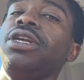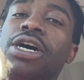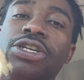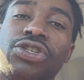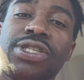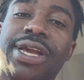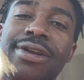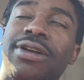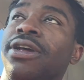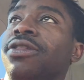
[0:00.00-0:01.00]

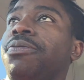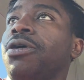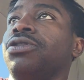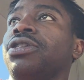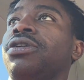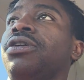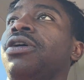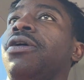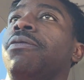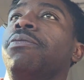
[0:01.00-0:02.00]
understand another person
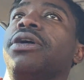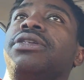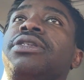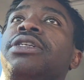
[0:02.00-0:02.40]
but